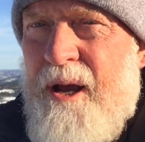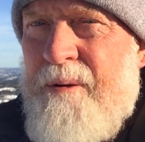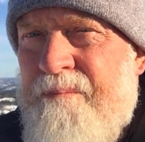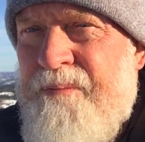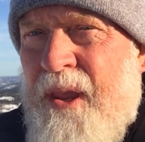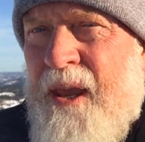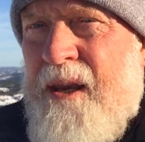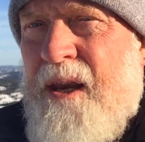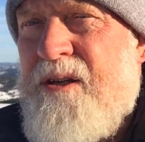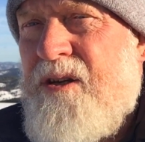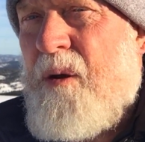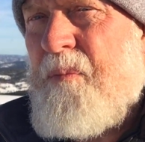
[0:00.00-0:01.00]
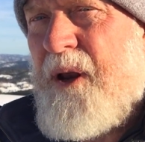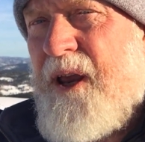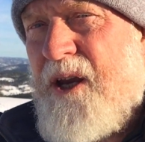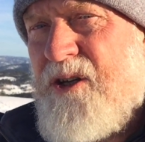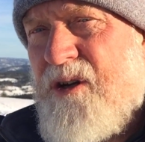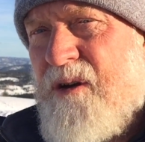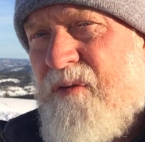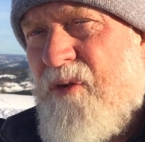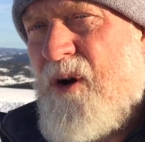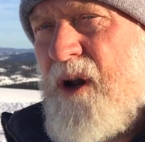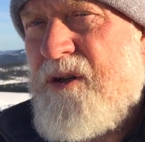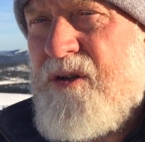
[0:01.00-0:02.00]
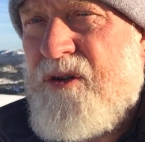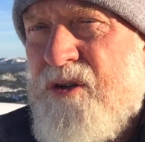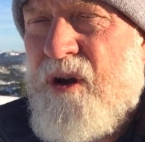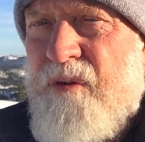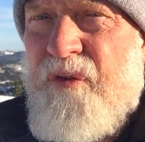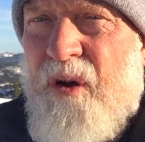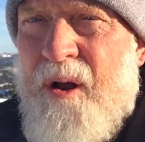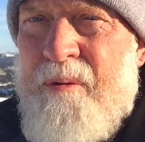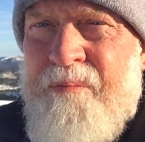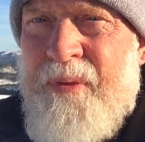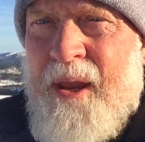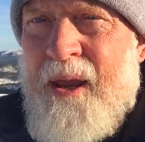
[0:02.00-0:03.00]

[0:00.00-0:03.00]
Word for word: Now, here's the application for us so far.